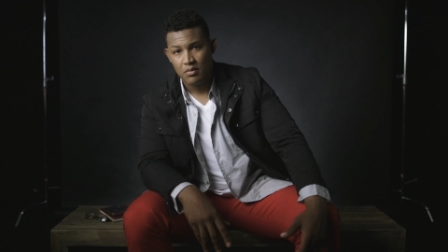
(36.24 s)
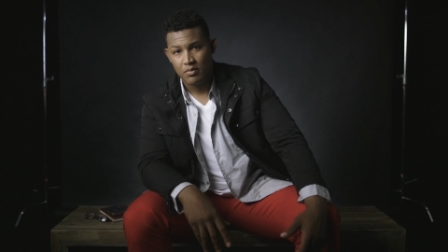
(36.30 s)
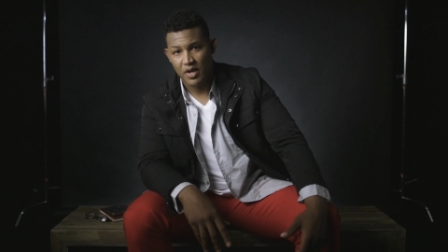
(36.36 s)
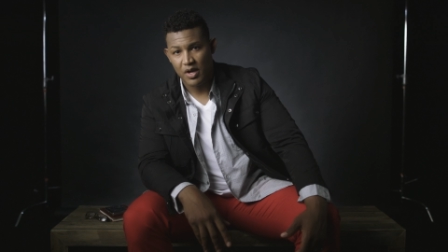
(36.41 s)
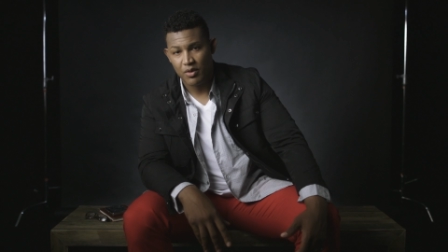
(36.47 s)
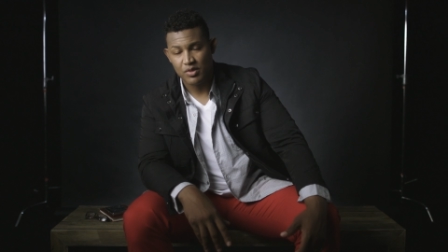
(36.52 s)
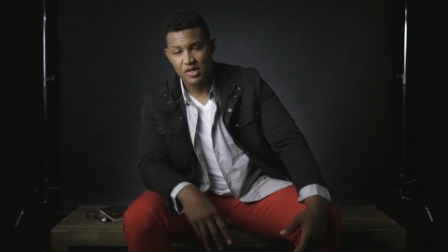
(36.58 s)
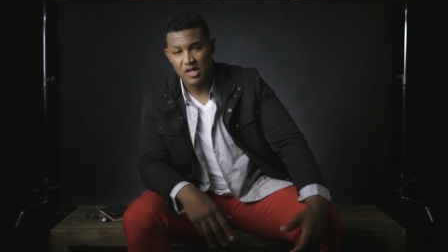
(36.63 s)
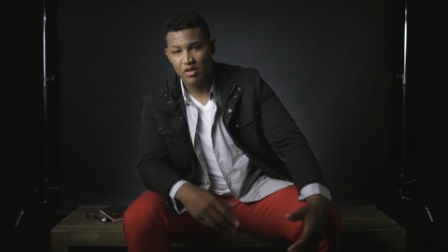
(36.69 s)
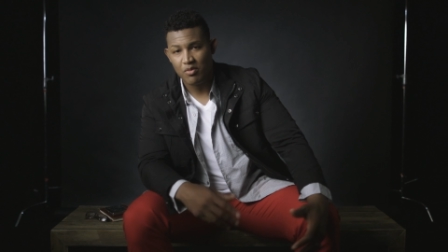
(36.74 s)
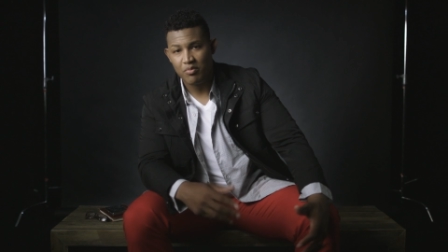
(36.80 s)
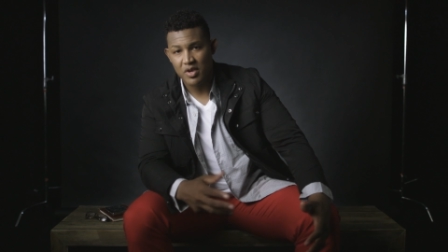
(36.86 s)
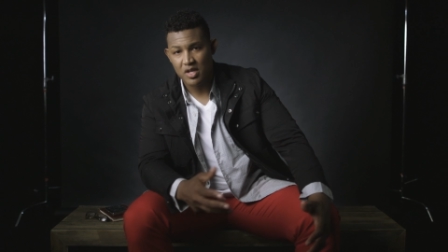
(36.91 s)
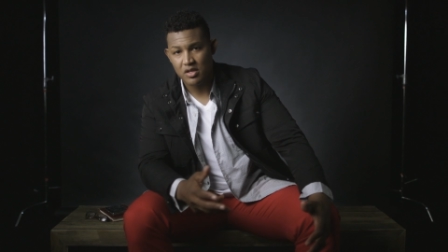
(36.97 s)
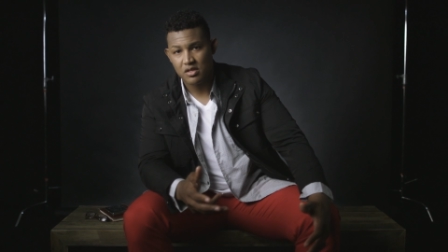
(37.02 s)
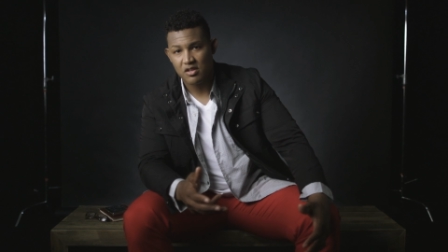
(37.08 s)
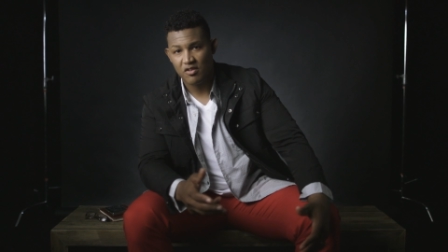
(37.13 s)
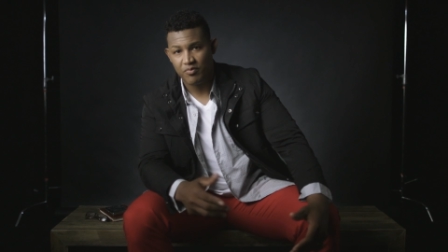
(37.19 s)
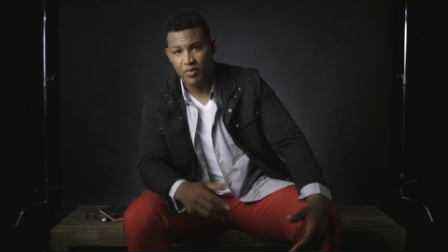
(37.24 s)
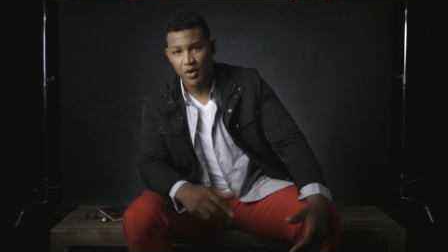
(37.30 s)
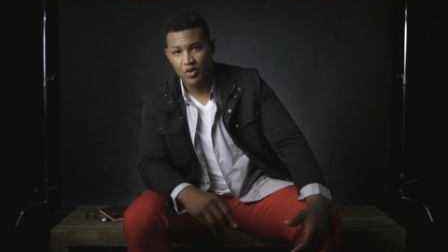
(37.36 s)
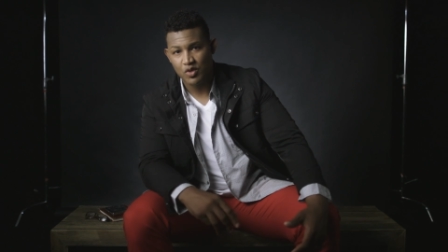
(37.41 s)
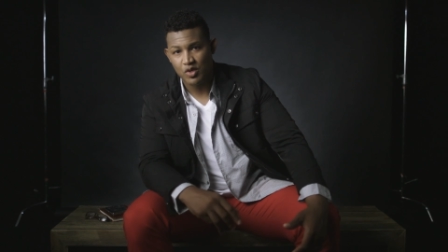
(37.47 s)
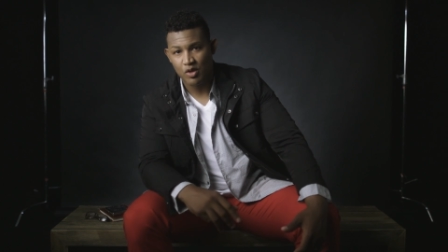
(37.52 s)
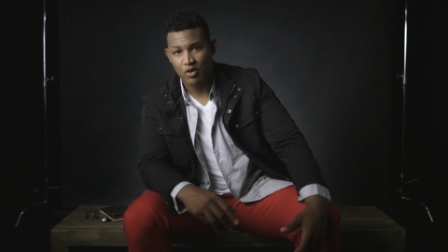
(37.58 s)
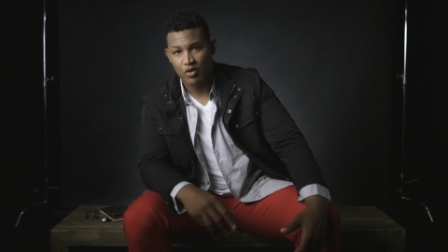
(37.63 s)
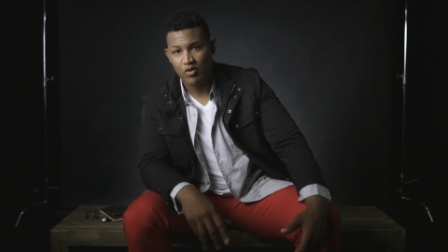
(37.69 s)
But it was in the midst of
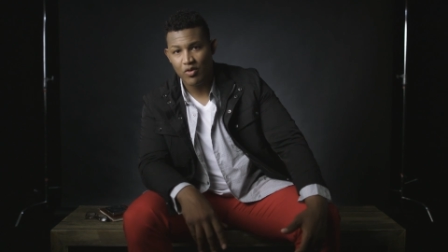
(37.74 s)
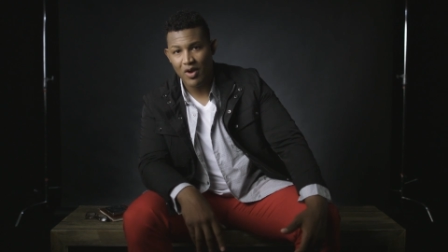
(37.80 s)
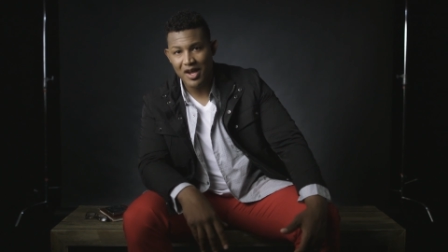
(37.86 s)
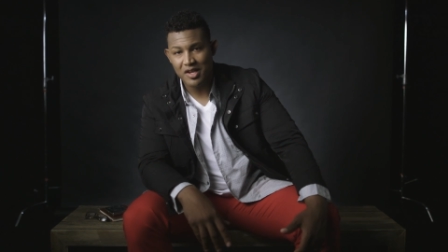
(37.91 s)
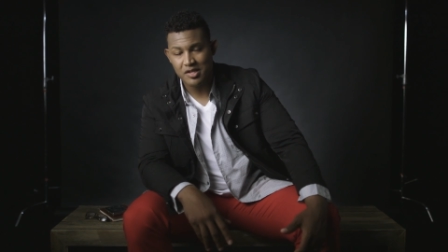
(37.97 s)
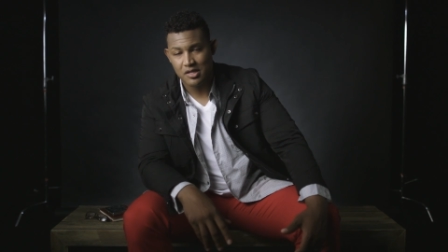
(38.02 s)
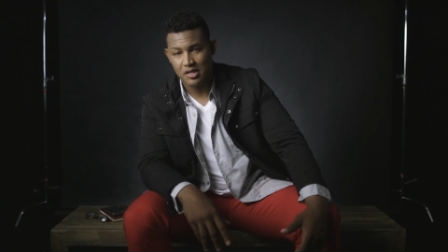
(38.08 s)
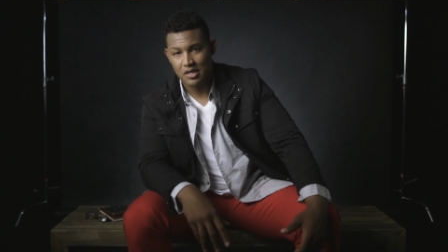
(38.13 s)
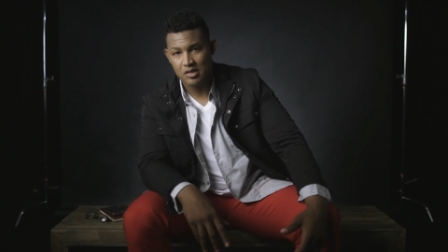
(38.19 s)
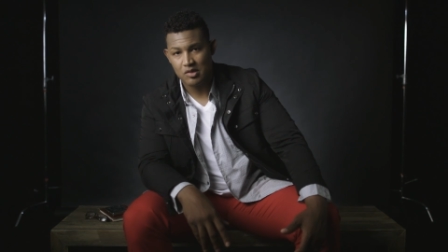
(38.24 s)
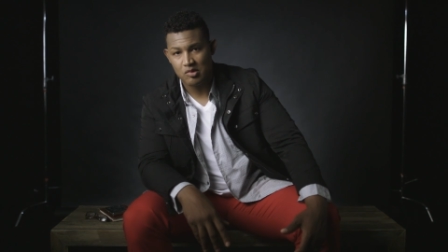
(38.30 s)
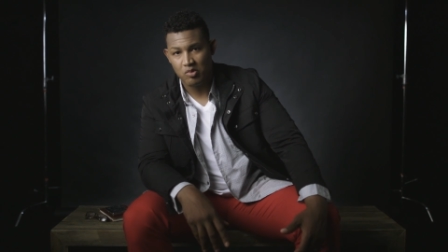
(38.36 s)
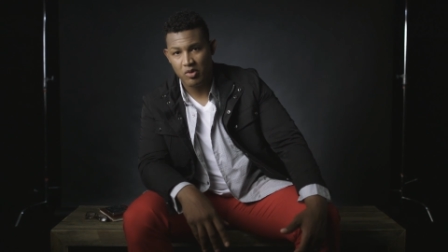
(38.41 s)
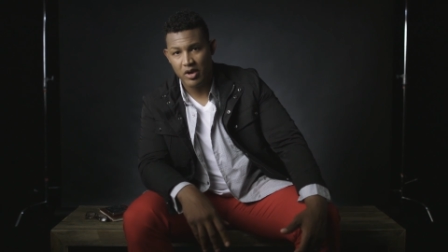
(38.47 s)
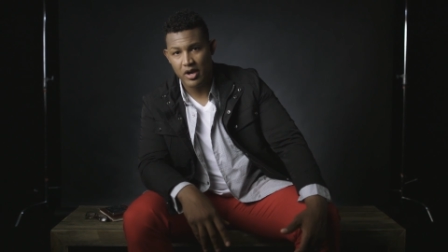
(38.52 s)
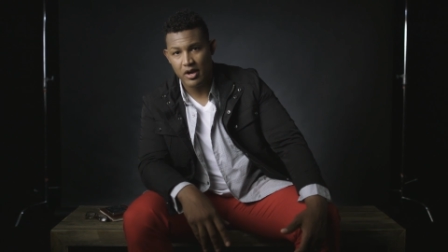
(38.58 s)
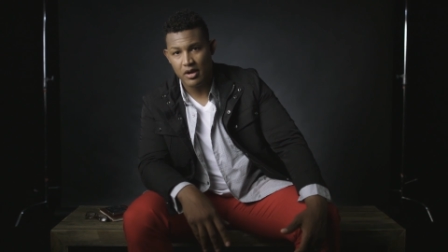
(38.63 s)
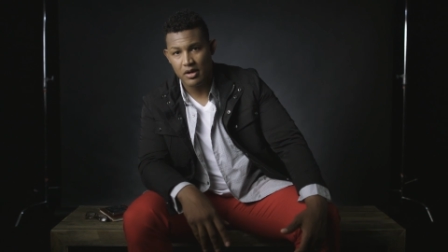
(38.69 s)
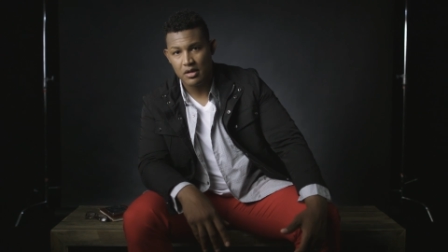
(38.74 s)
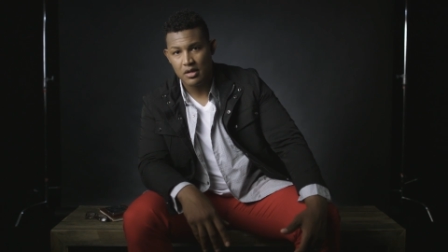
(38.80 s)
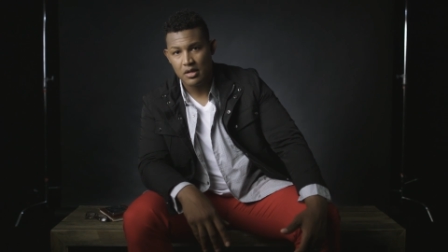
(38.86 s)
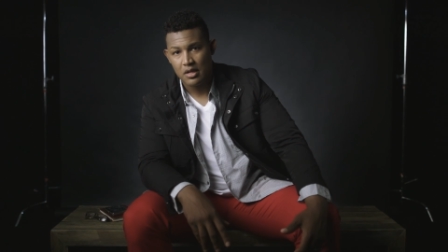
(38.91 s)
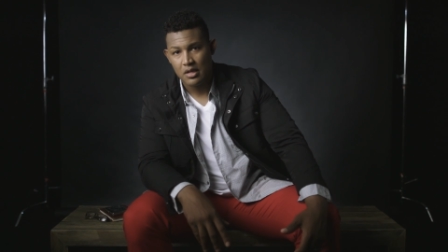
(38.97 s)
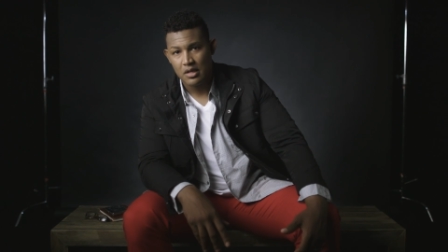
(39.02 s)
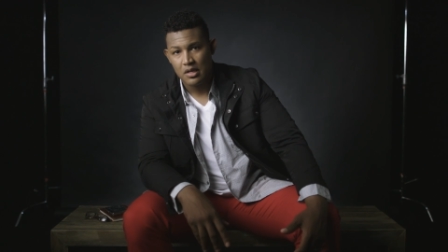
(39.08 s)
personal crisis where